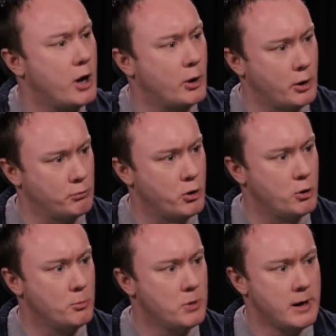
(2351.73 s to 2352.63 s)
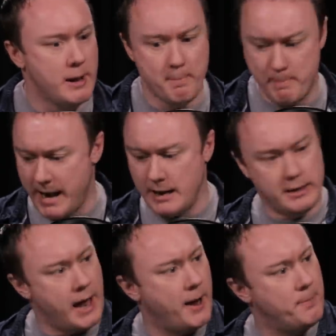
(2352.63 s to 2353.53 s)
going on in a room made
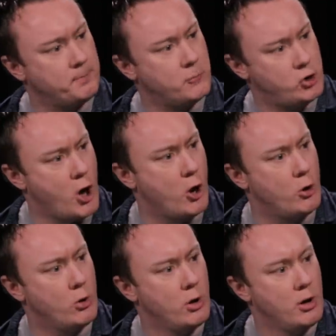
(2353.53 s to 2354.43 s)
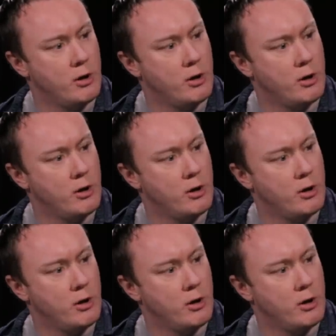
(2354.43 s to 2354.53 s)
that show